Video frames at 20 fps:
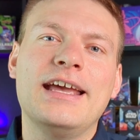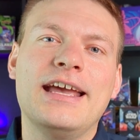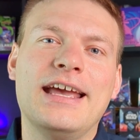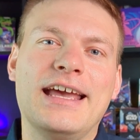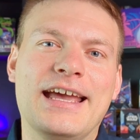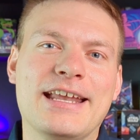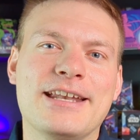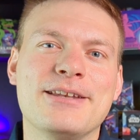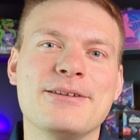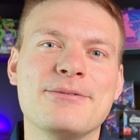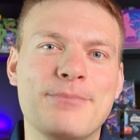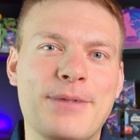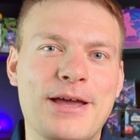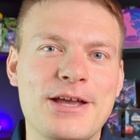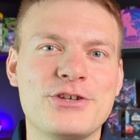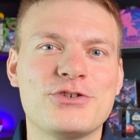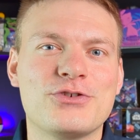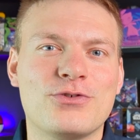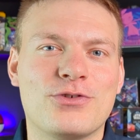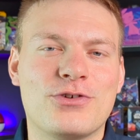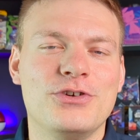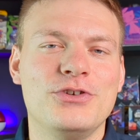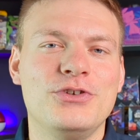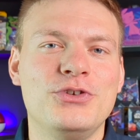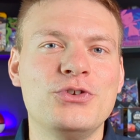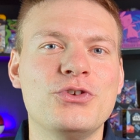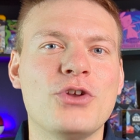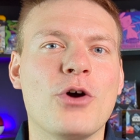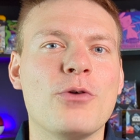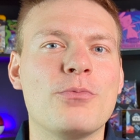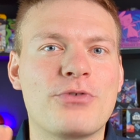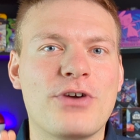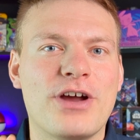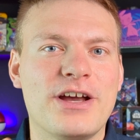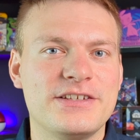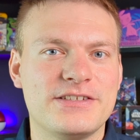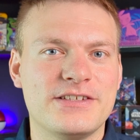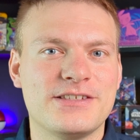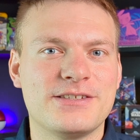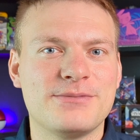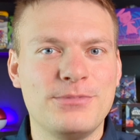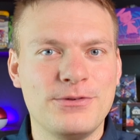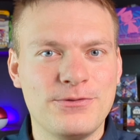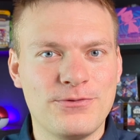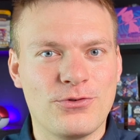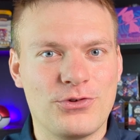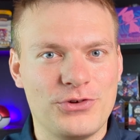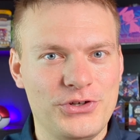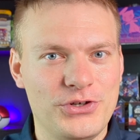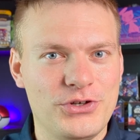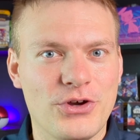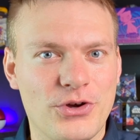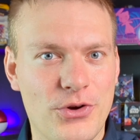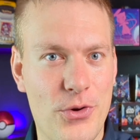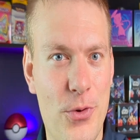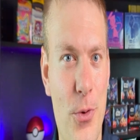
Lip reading: and make sure you know prices before you go.